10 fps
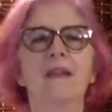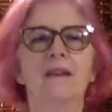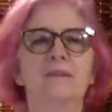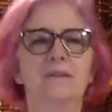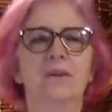
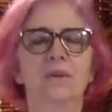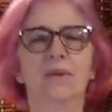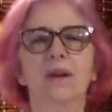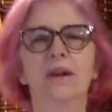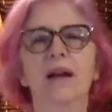So
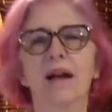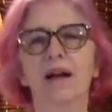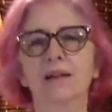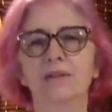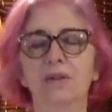
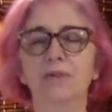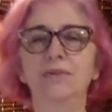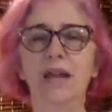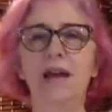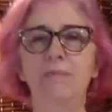
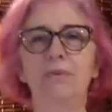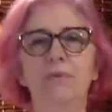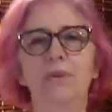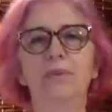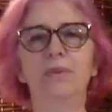stovetop, or
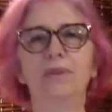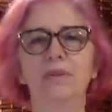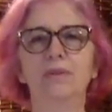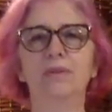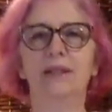with one of
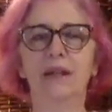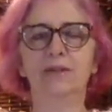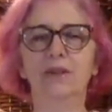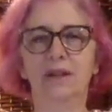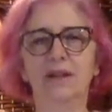those
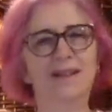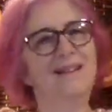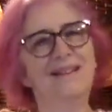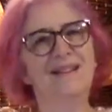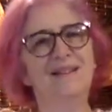electric
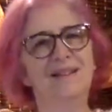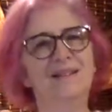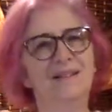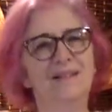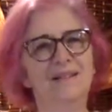
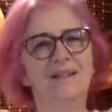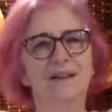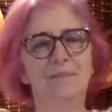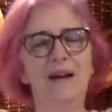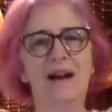
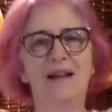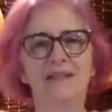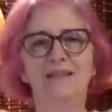pots.